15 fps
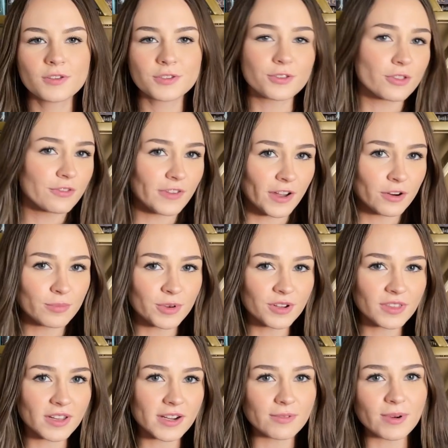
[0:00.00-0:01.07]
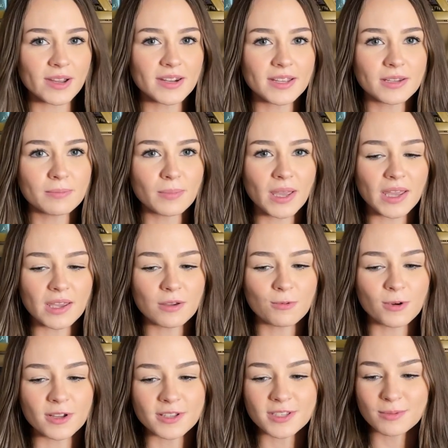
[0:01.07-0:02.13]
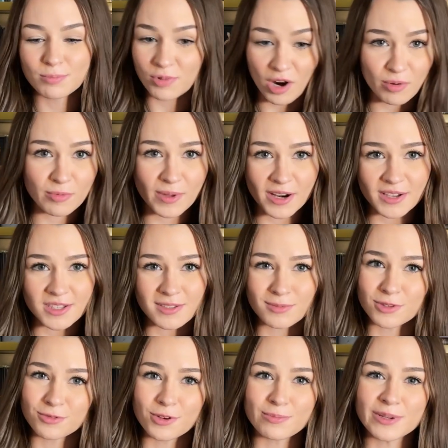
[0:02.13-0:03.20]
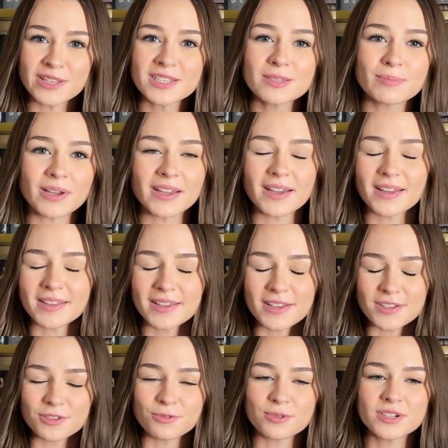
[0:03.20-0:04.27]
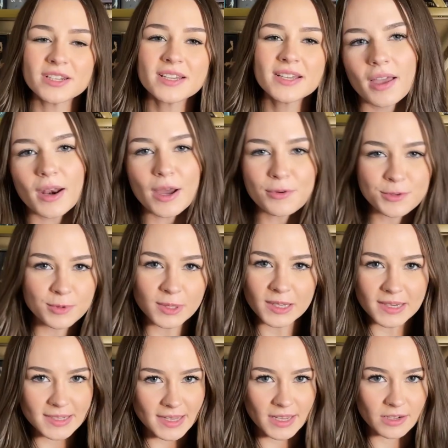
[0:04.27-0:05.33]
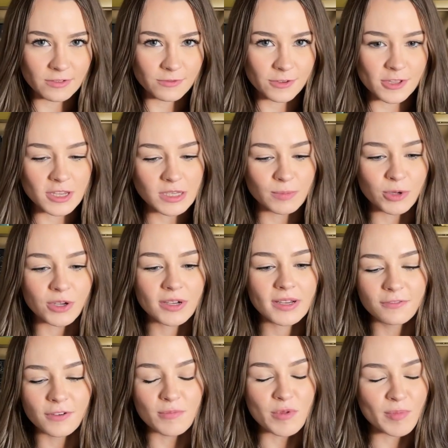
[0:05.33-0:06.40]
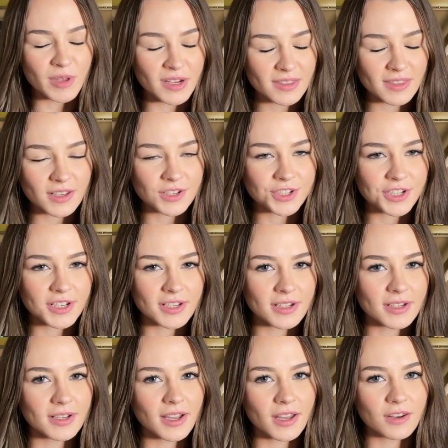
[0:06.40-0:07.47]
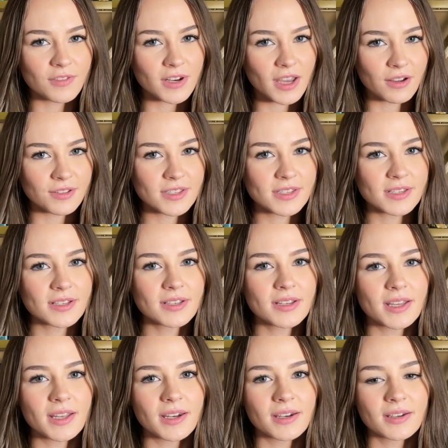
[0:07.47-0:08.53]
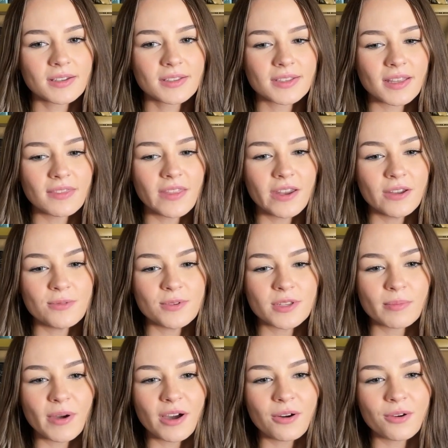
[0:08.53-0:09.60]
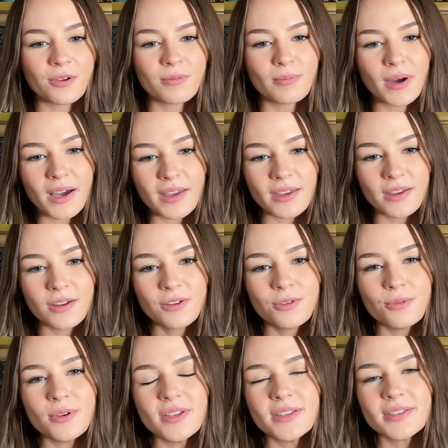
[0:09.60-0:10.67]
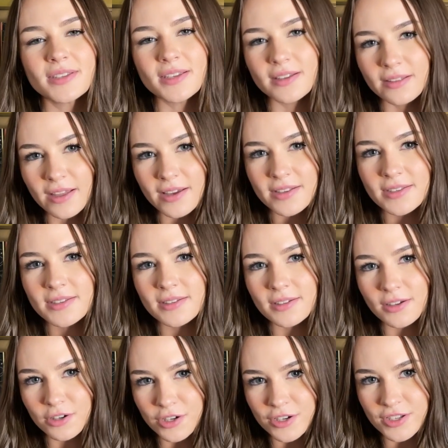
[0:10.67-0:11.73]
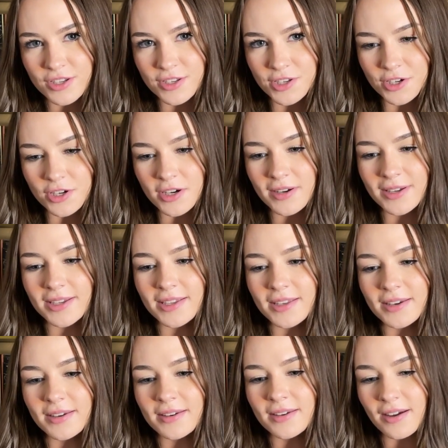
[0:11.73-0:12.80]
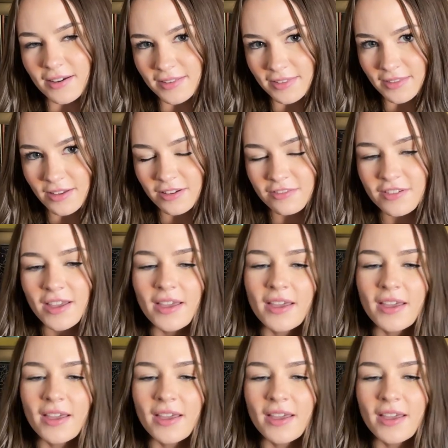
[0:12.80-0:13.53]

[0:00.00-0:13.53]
So the final book that I read in May was Problematic Summer Romance by Ali Hazelwood, and I was really excited for this book. From the minute that she kind of announced it and said that it was about Maya, who is Eli's younger sister in Not in Love,